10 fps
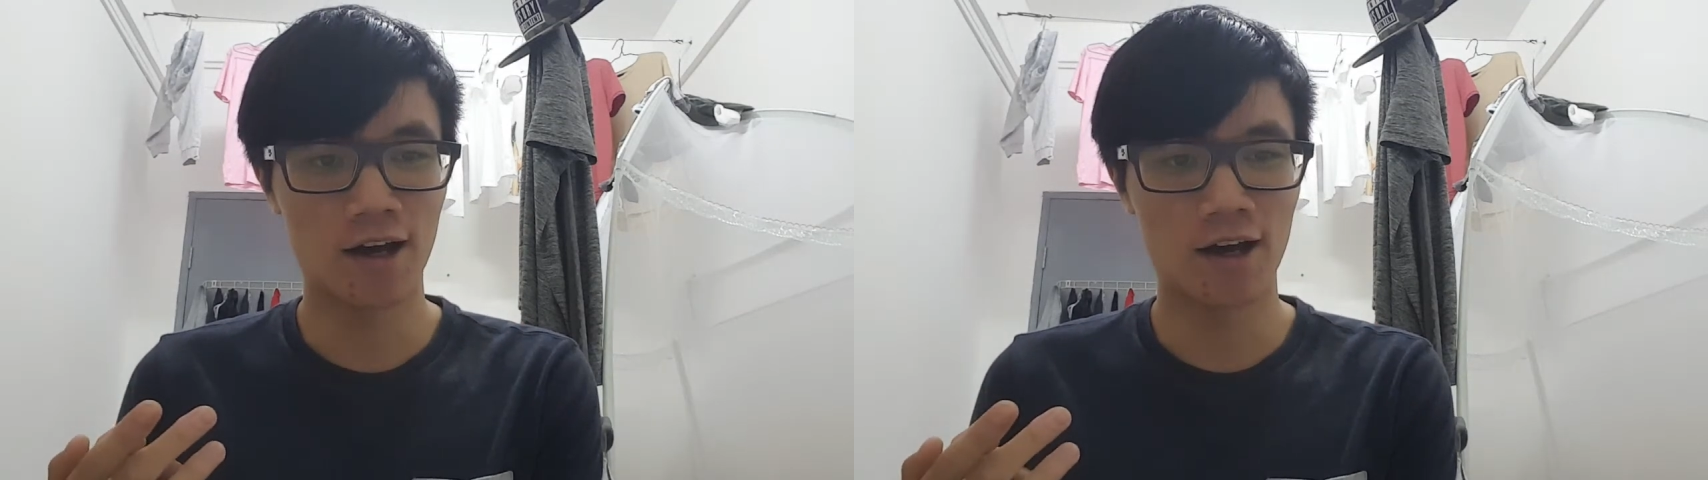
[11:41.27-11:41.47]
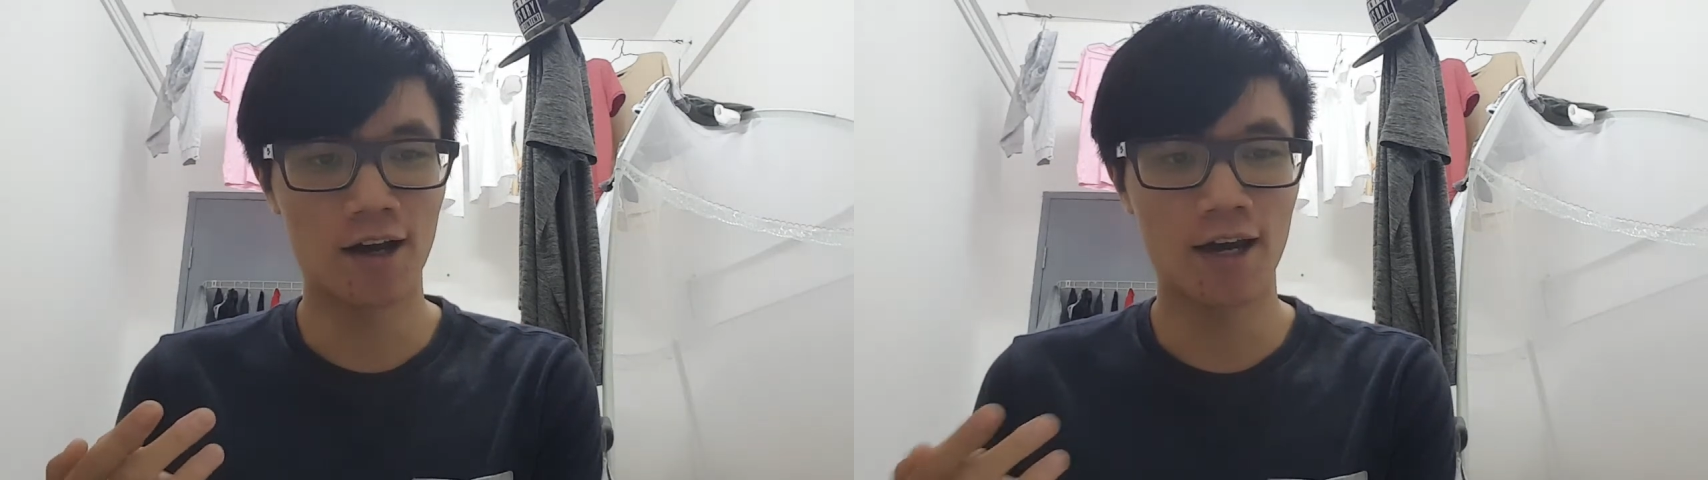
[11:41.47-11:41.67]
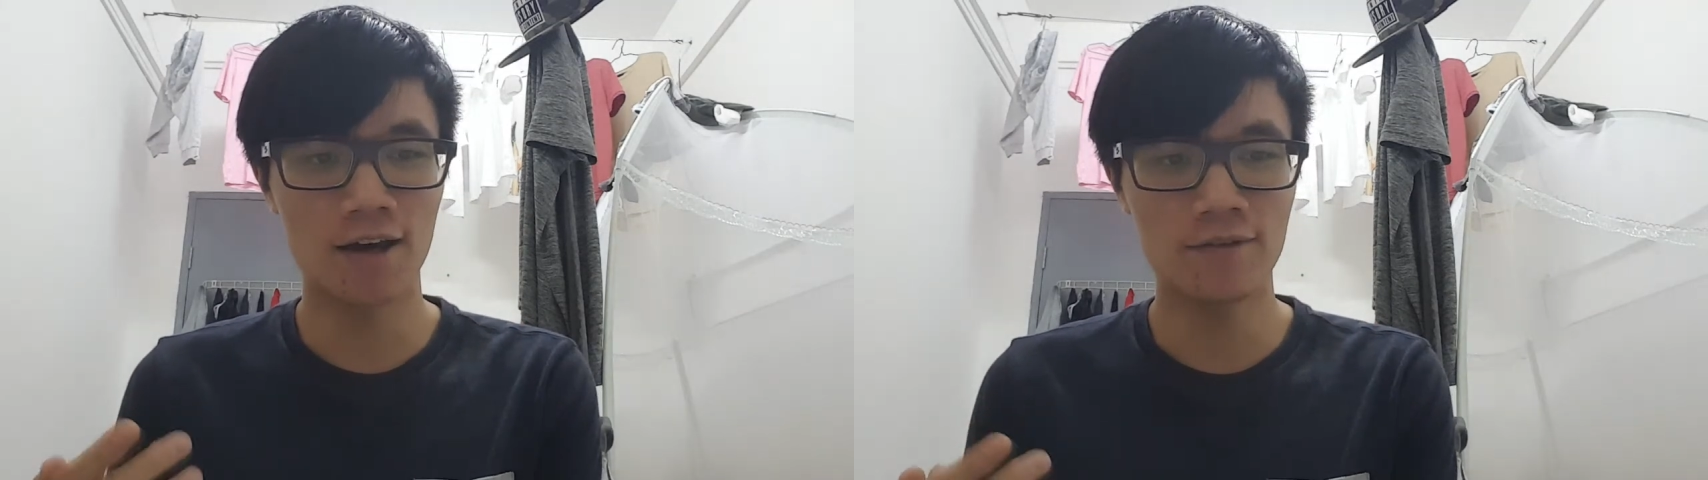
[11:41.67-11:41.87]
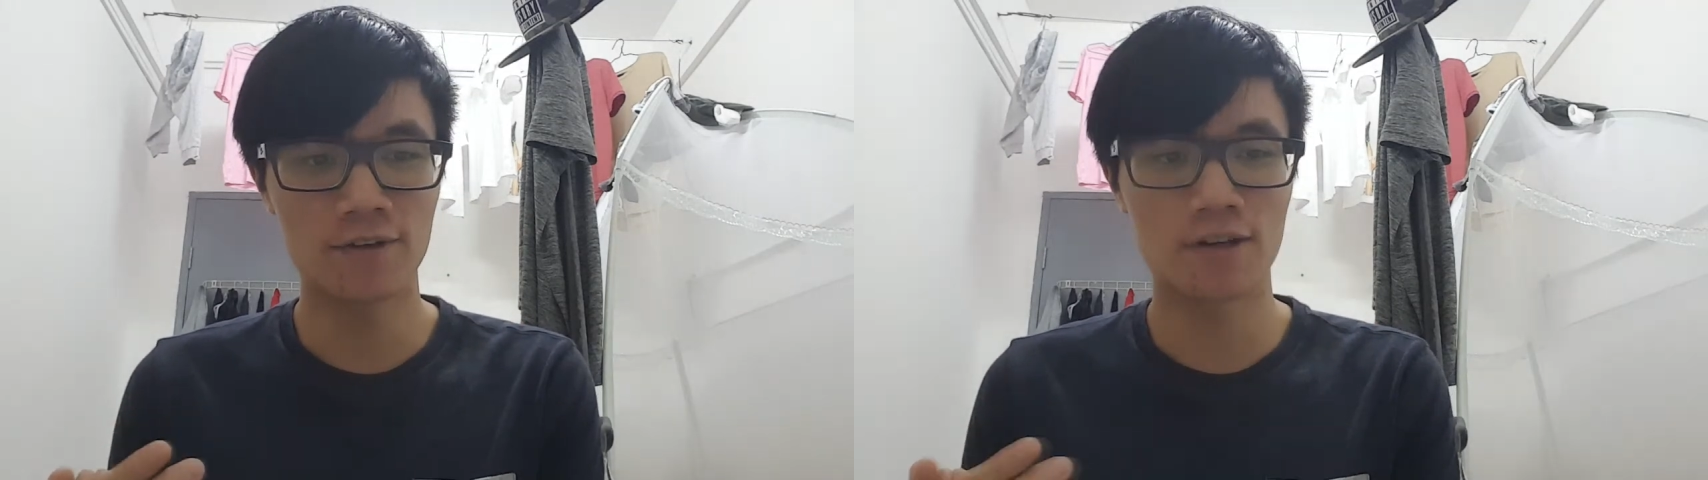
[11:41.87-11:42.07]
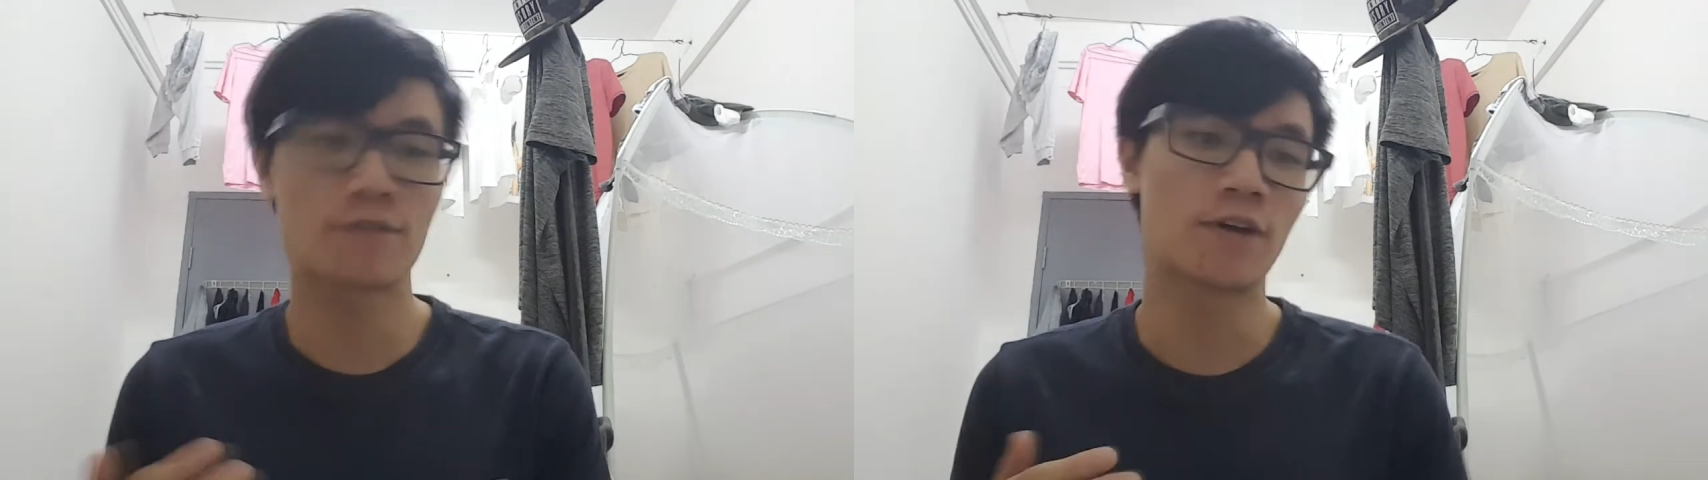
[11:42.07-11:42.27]
have
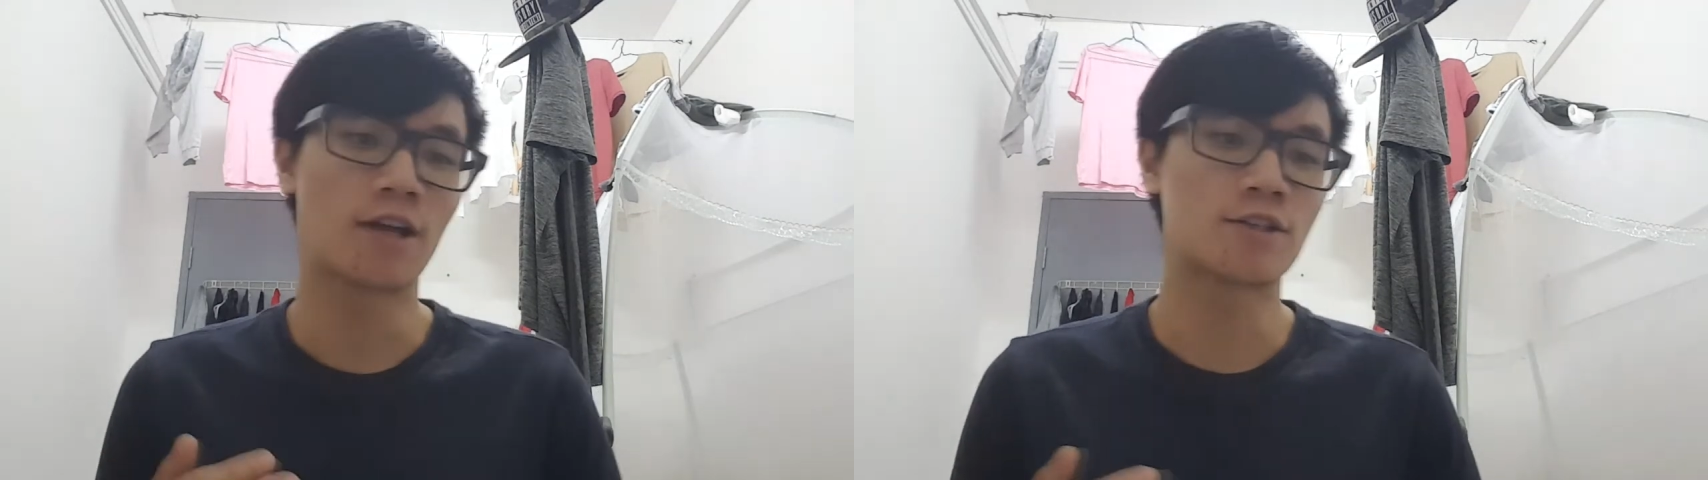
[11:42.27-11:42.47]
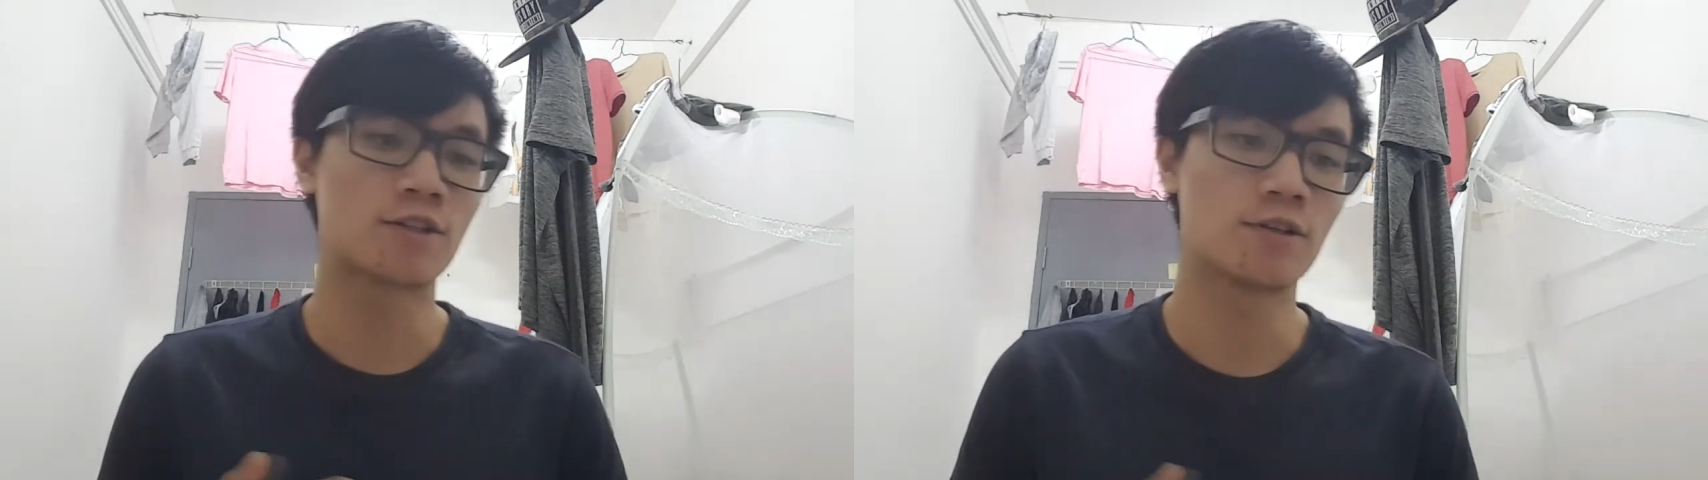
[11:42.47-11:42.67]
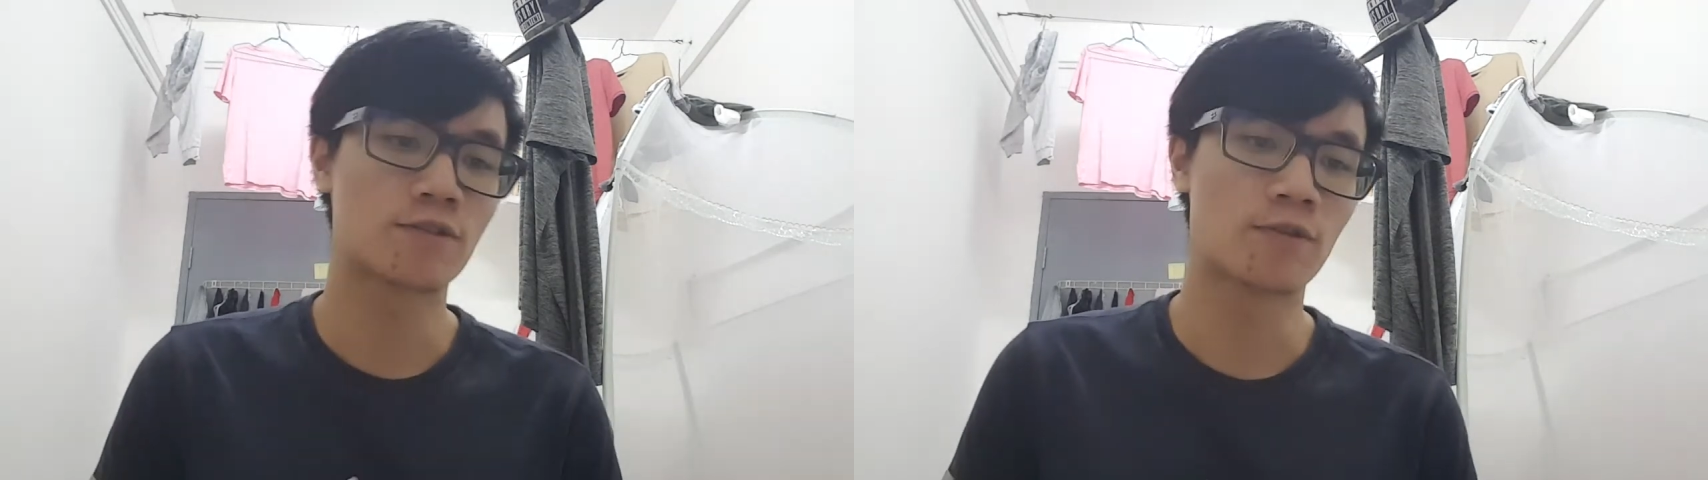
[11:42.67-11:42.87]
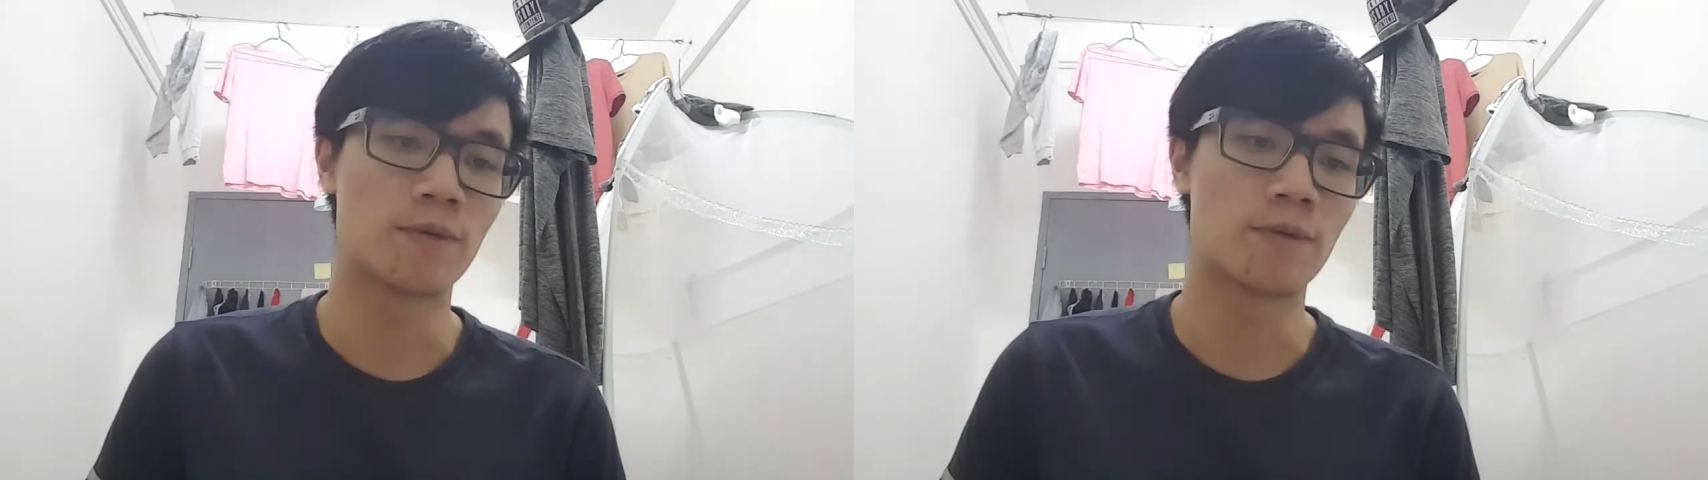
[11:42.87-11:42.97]
enough financials for